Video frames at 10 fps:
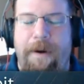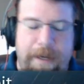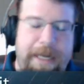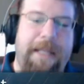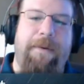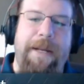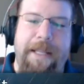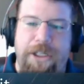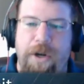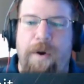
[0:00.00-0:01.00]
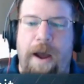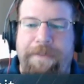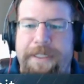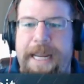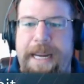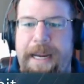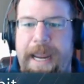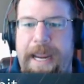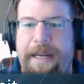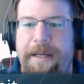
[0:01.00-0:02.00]
or E three they showed off the Taken
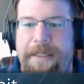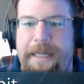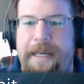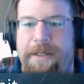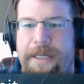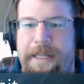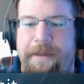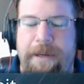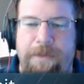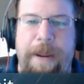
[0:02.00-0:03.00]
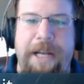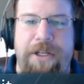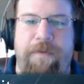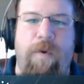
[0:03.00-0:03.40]
King D L C, the expansion,